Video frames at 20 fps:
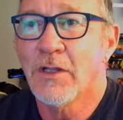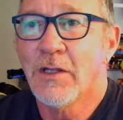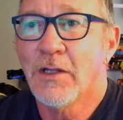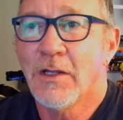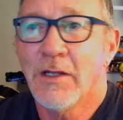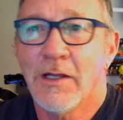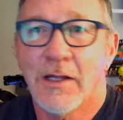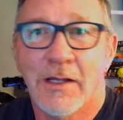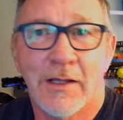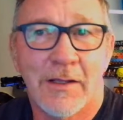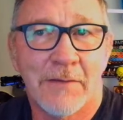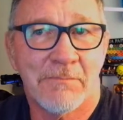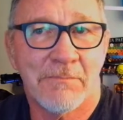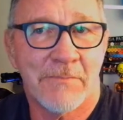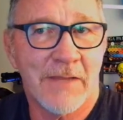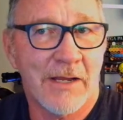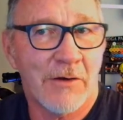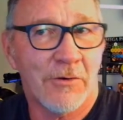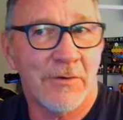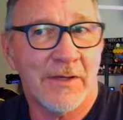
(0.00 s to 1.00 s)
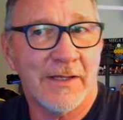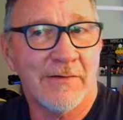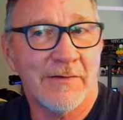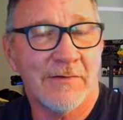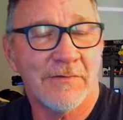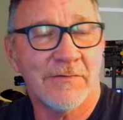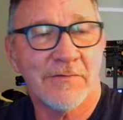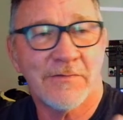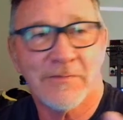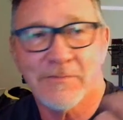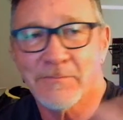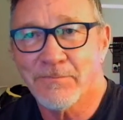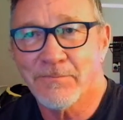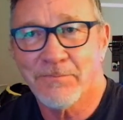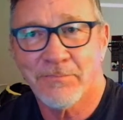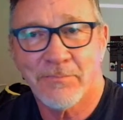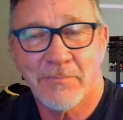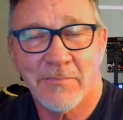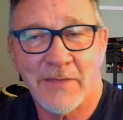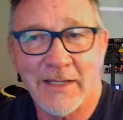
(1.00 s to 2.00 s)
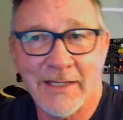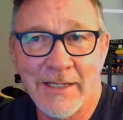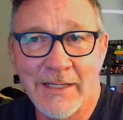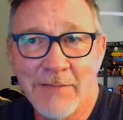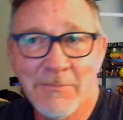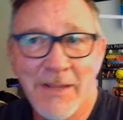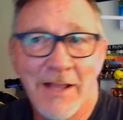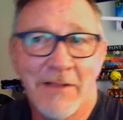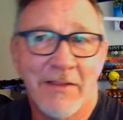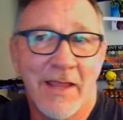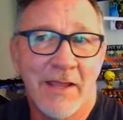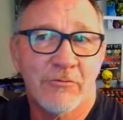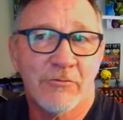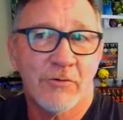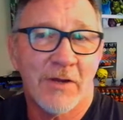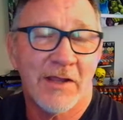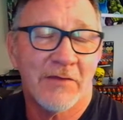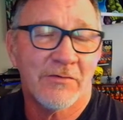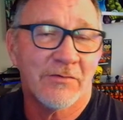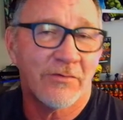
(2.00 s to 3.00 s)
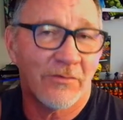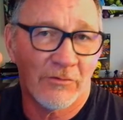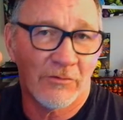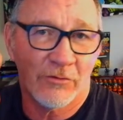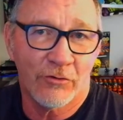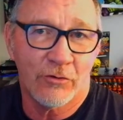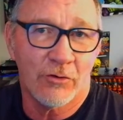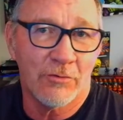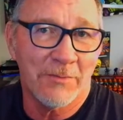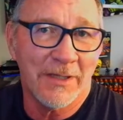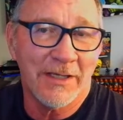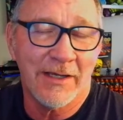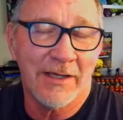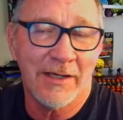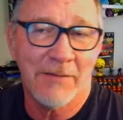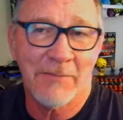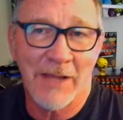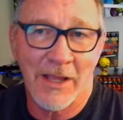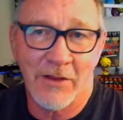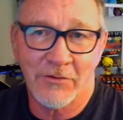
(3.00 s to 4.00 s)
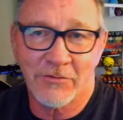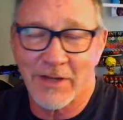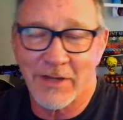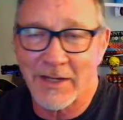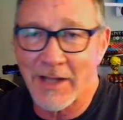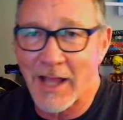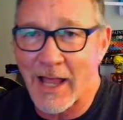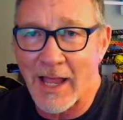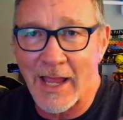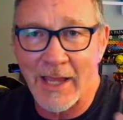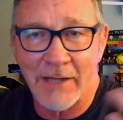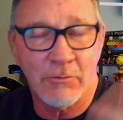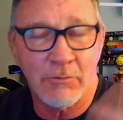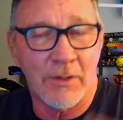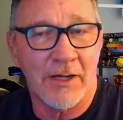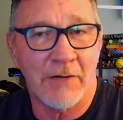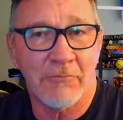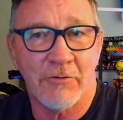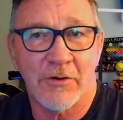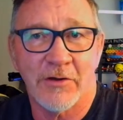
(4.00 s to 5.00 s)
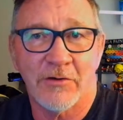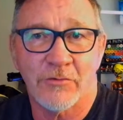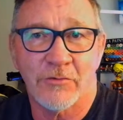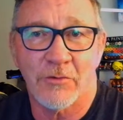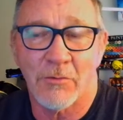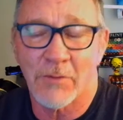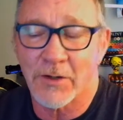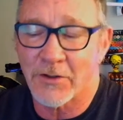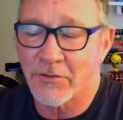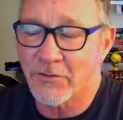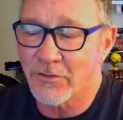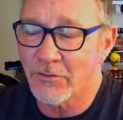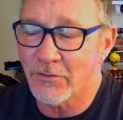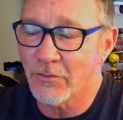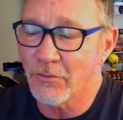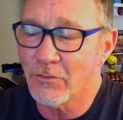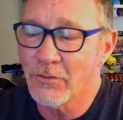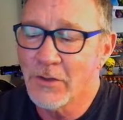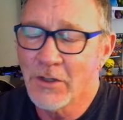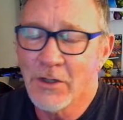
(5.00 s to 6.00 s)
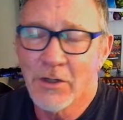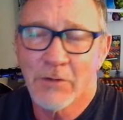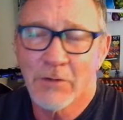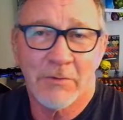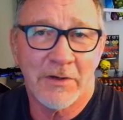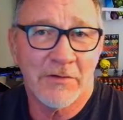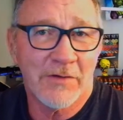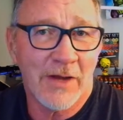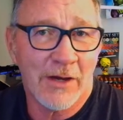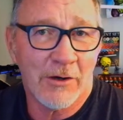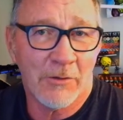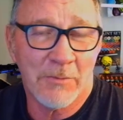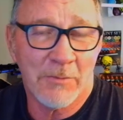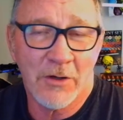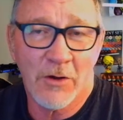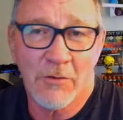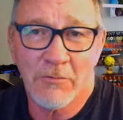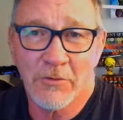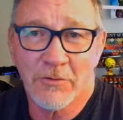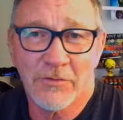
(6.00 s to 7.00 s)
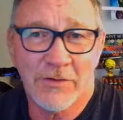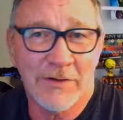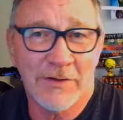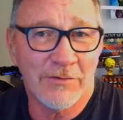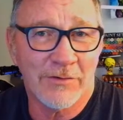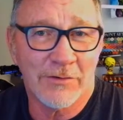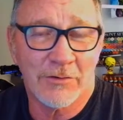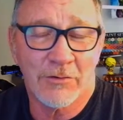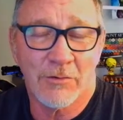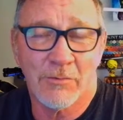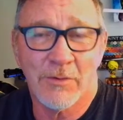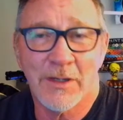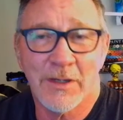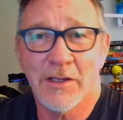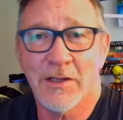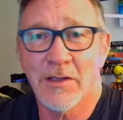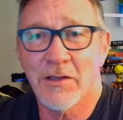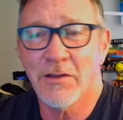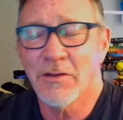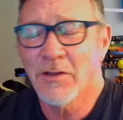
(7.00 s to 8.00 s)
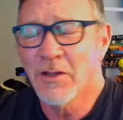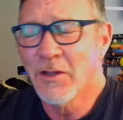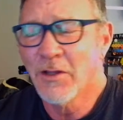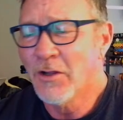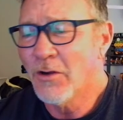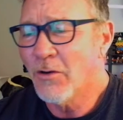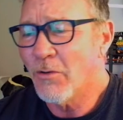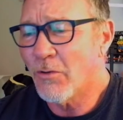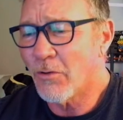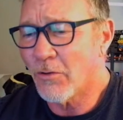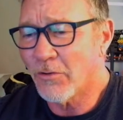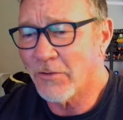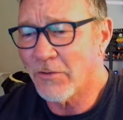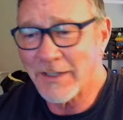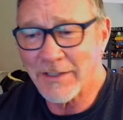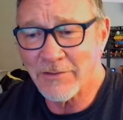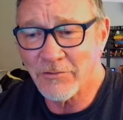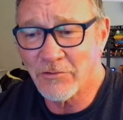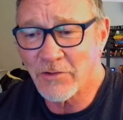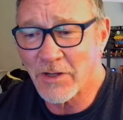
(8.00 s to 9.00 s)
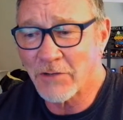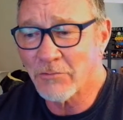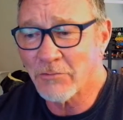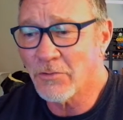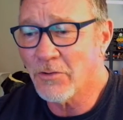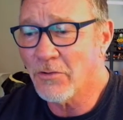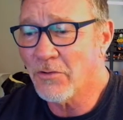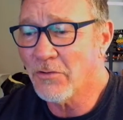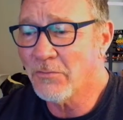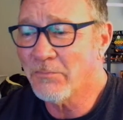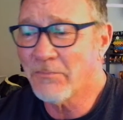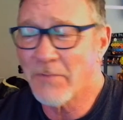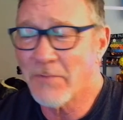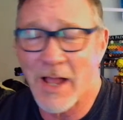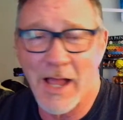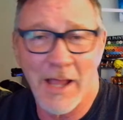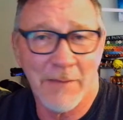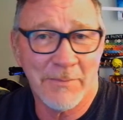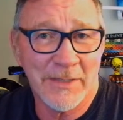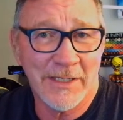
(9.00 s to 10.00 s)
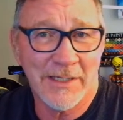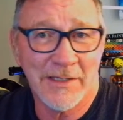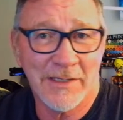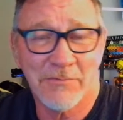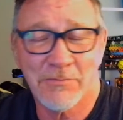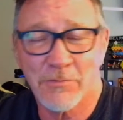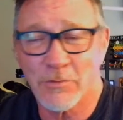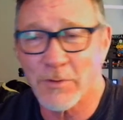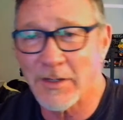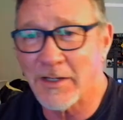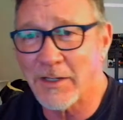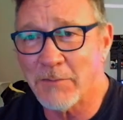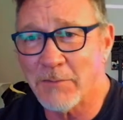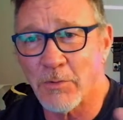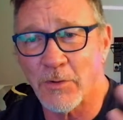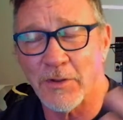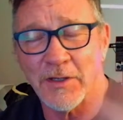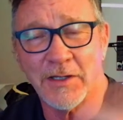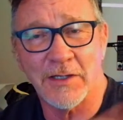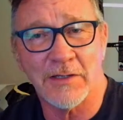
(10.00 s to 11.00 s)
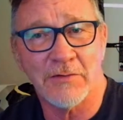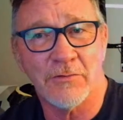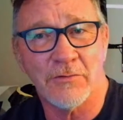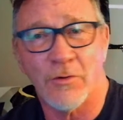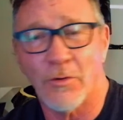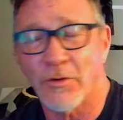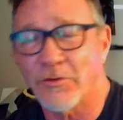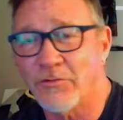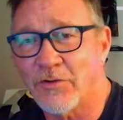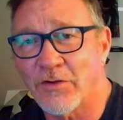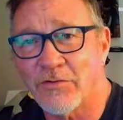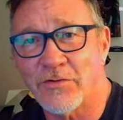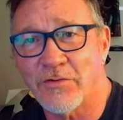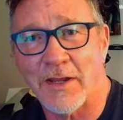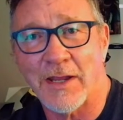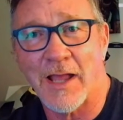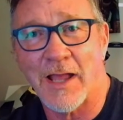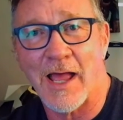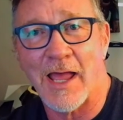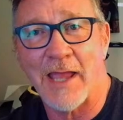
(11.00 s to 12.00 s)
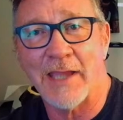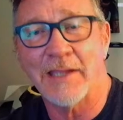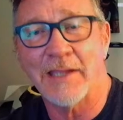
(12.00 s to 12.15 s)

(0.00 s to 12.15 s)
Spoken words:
There it is, the email address. Shoot me an email, say hi, whatever it is you want to do. Retirement overseas in Korea, or in general, hobby, 3D printing, or just say hi.